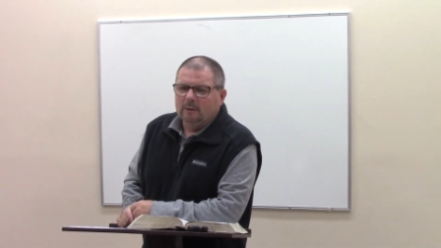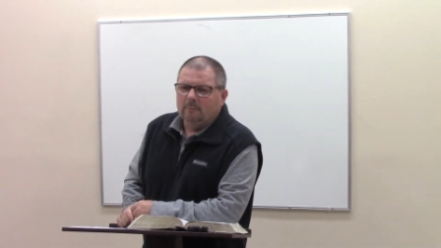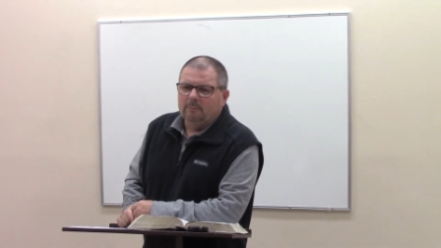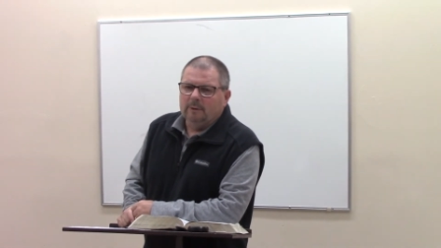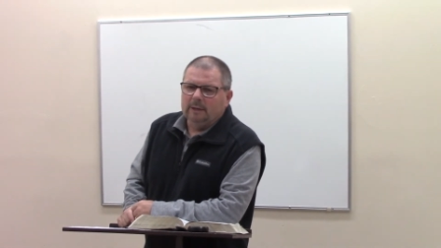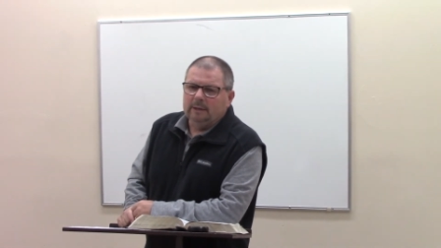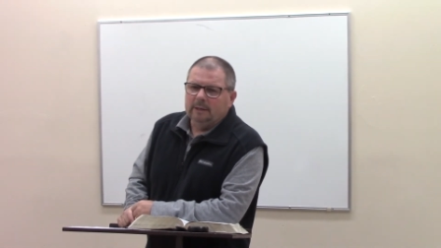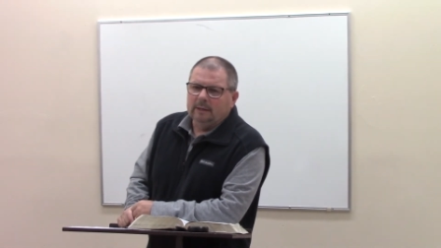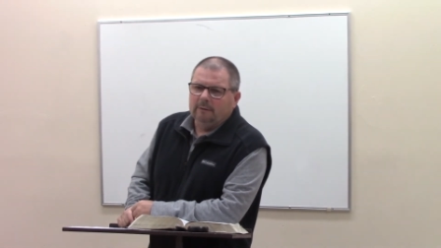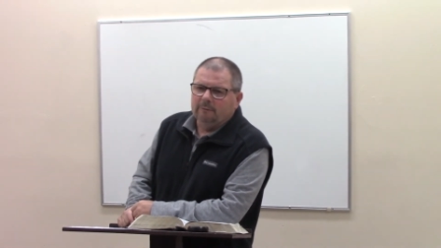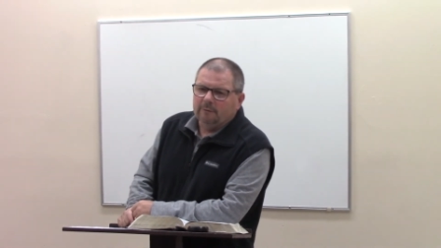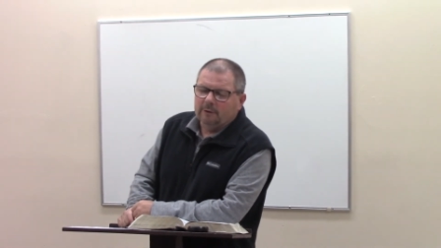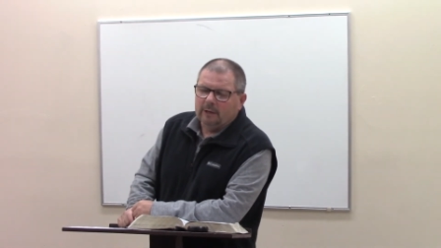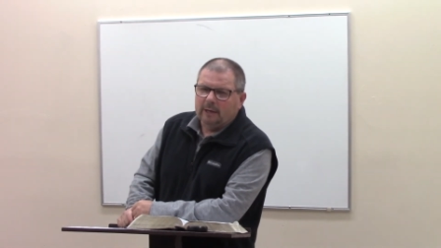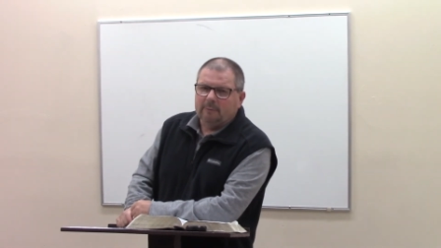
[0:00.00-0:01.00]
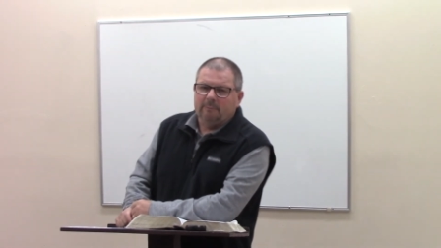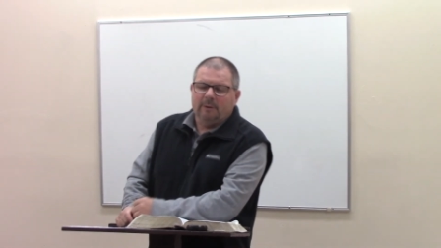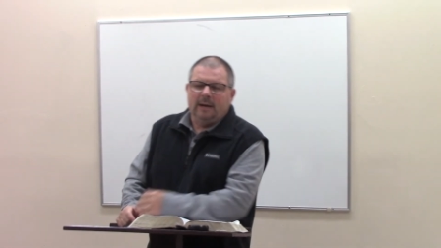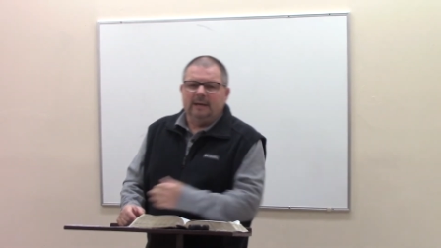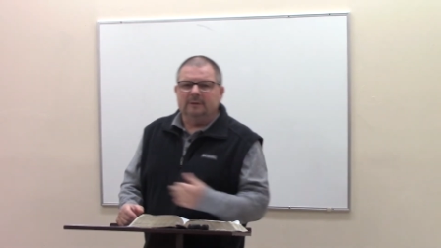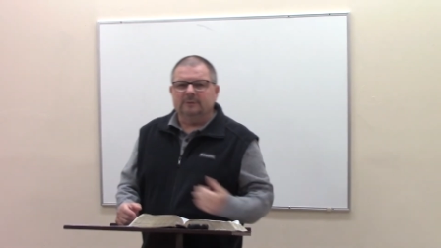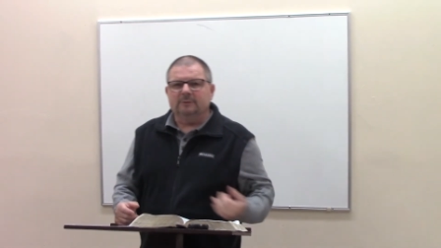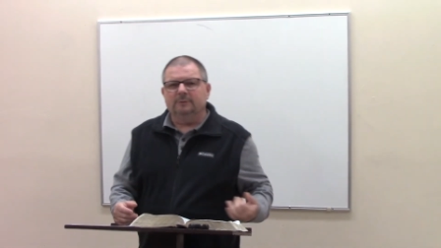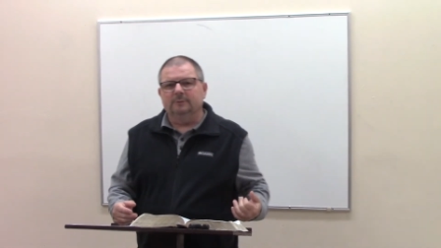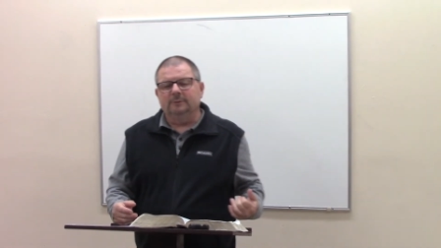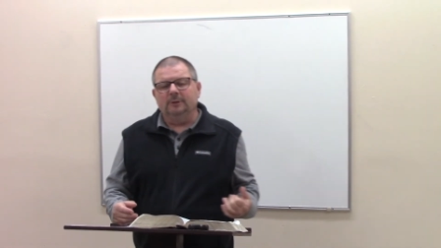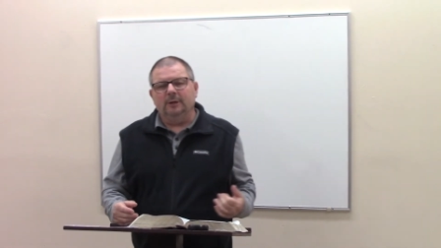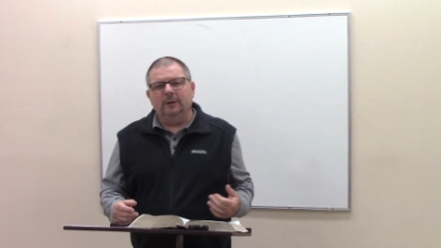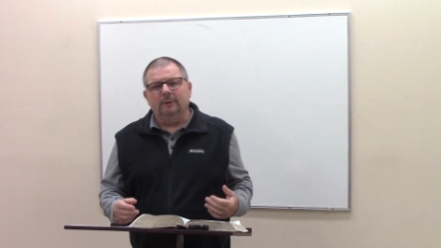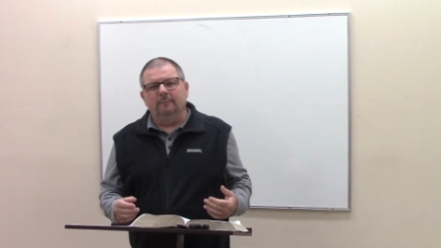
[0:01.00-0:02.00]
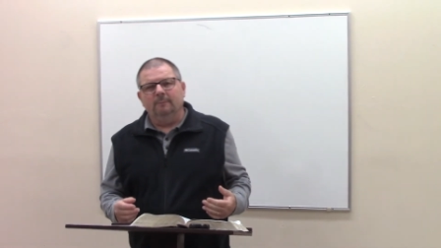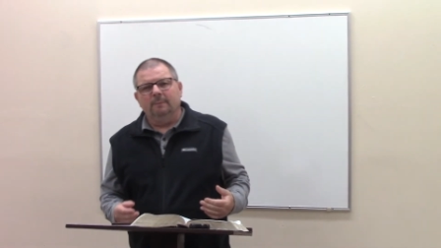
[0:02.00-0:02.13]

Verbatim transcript: But if you're like Pastor Jim,